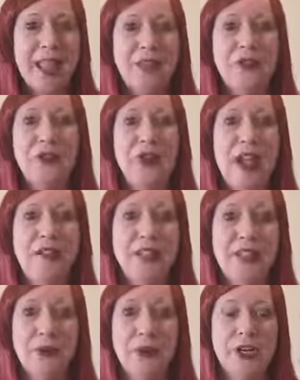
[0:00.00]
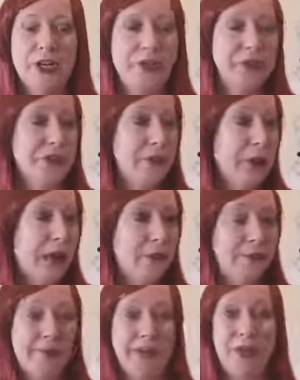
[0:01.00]
If you have any questions
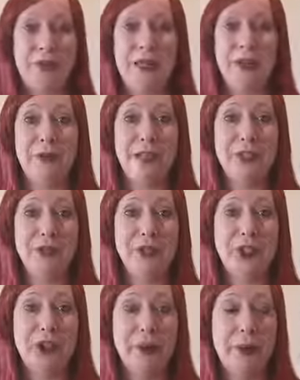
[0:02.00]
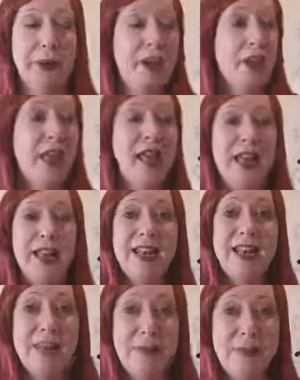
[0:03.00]
about becoming a mystery shopper,
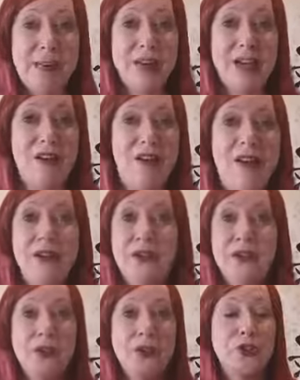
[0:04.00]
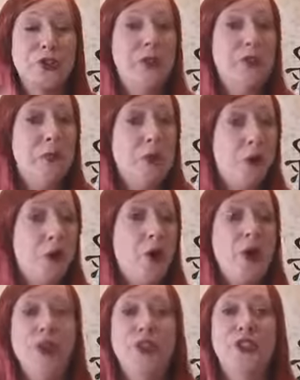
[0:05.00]
let me know. If you want to know
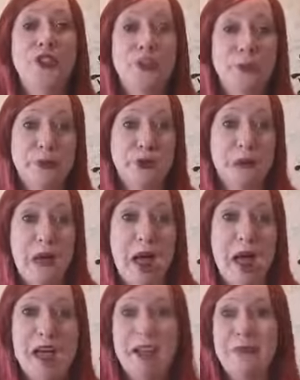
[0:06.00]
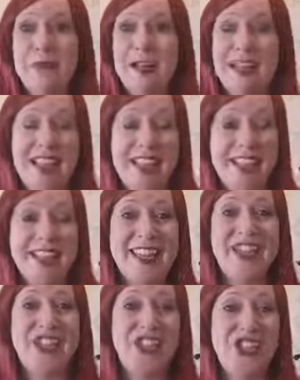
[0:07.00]
more, subscribe, like
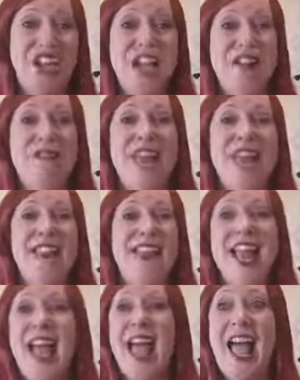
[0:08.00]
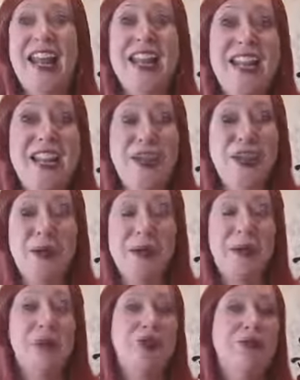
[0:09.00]
it, share it, and then you'll be
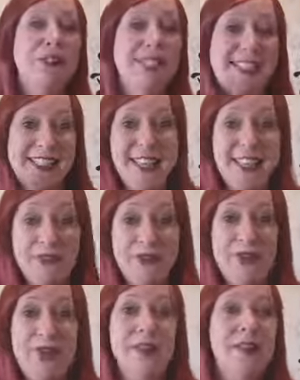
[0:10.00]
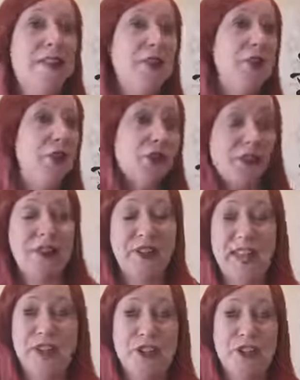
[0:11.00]
able to receive the
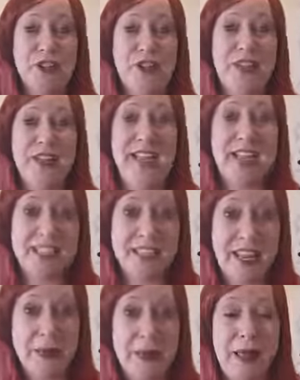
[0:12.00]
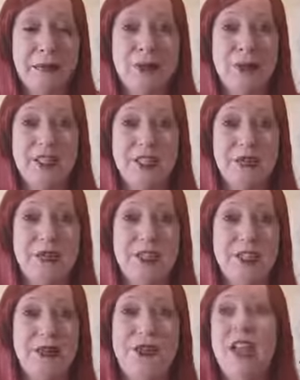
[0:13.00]
notifications for the next time I'm doing some
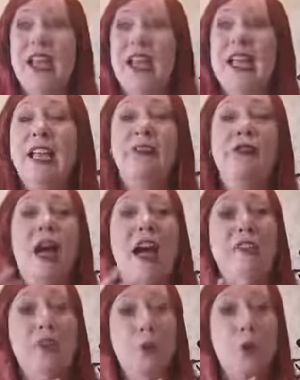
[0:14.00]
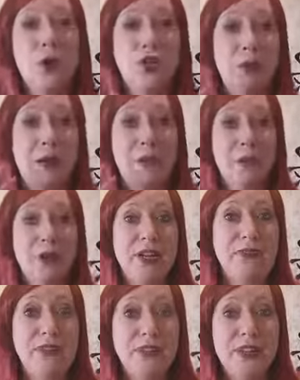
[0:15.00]
videos. If you haven't watched my
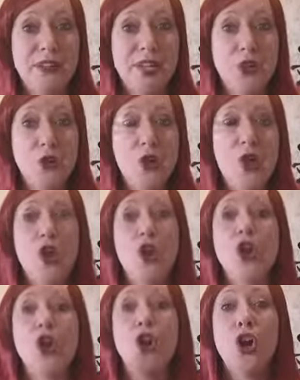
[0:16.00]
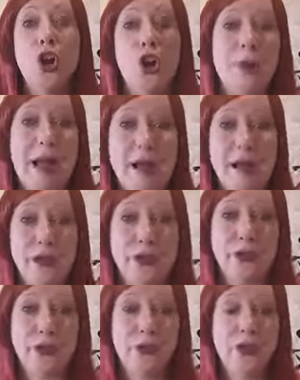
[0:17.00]
preview video, go back on
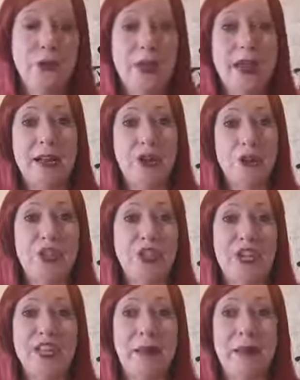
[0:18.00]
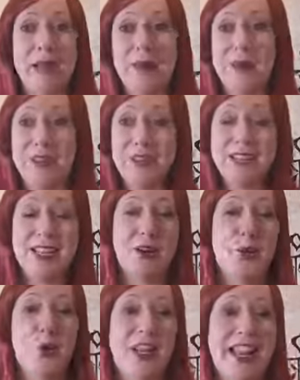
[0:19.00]
YouTube and go and check them out, because
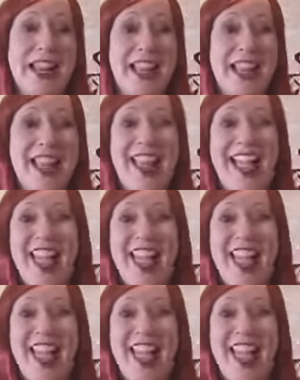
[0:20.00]
they're all here.